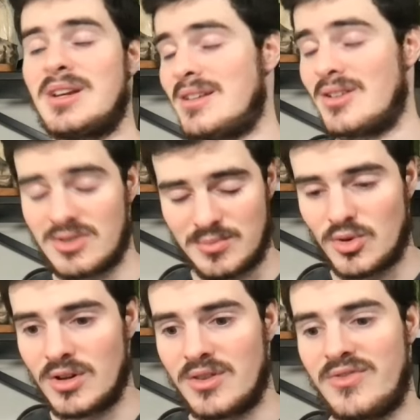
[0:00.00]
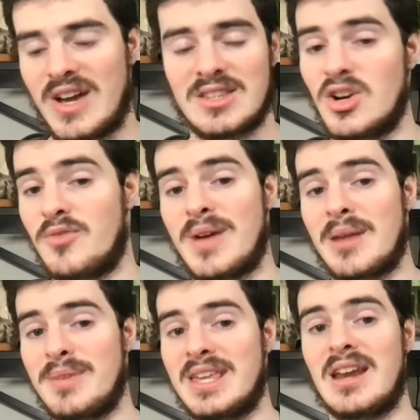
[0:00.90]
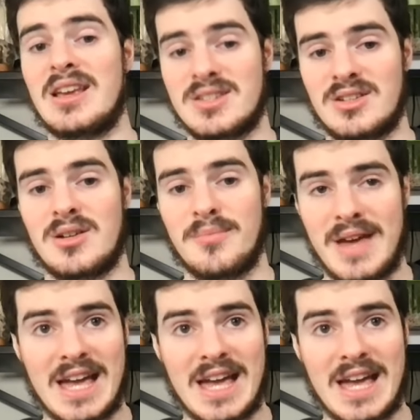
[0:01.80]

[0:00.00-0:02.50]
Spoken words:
And, you know, it's more in the fact, though, if Madubuike doesn't come back,